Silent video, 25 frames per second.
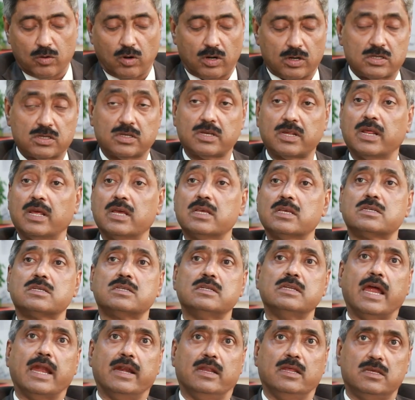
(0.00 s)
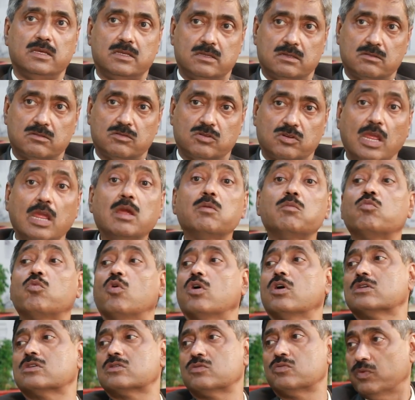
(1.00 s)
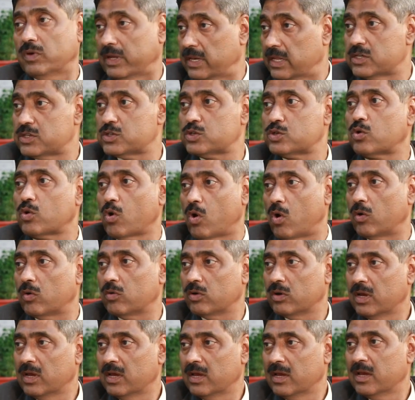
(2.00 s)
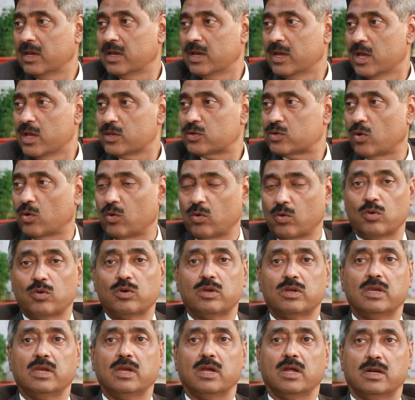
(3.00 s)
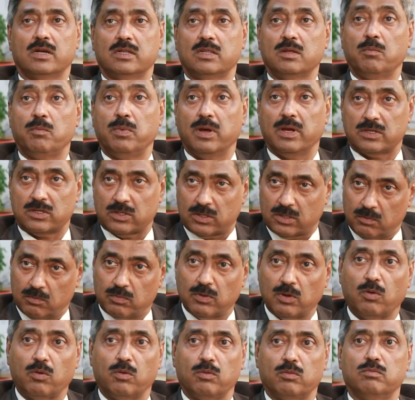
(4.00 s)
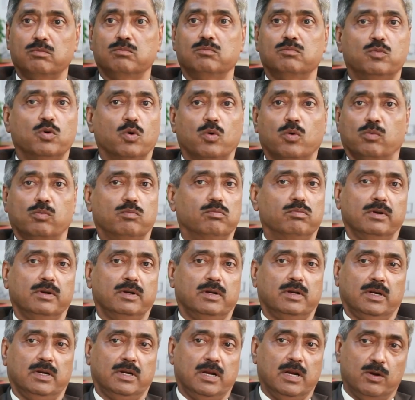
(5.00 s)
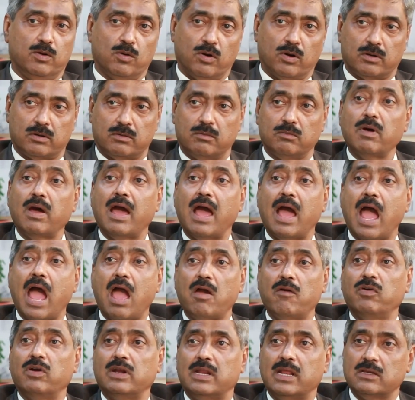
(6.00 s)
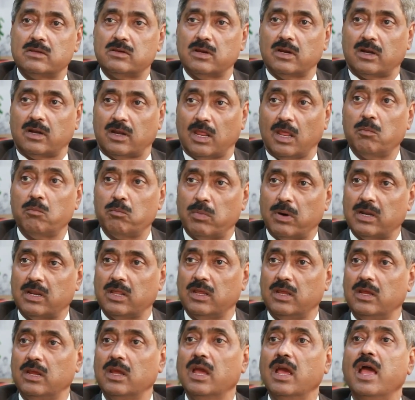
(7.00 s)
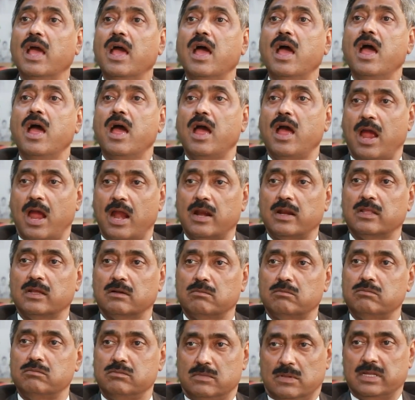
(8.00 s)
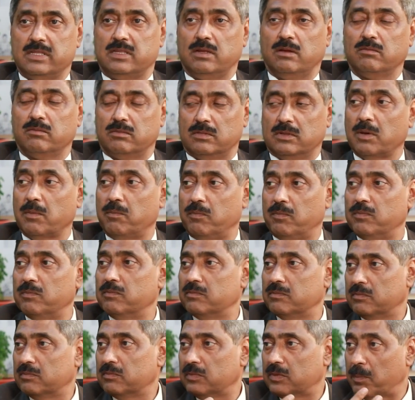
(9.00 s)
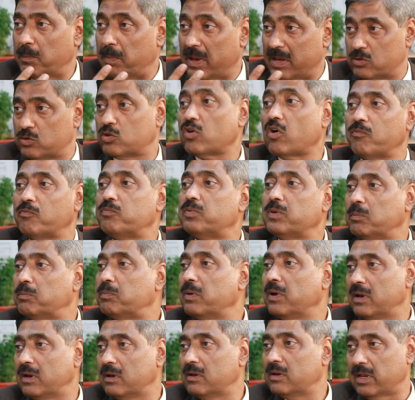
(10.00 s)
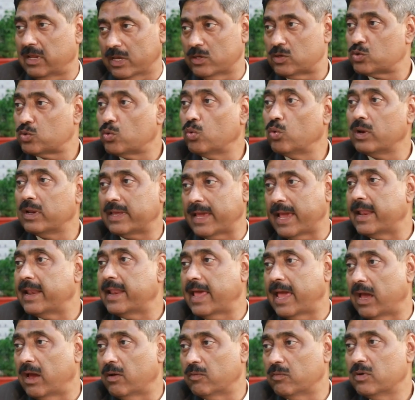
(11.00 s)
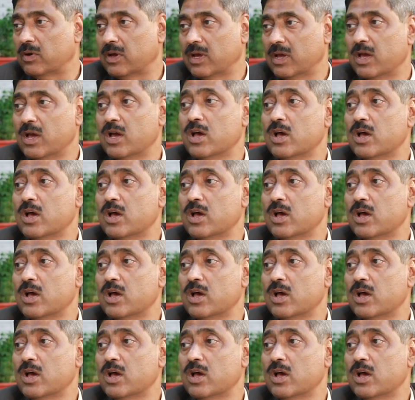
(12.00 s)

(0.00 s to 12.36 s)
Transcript: God's grace, Daddy's team was very strong. So he had the best, though he did not have it as a team, but he had the best of people a school can have.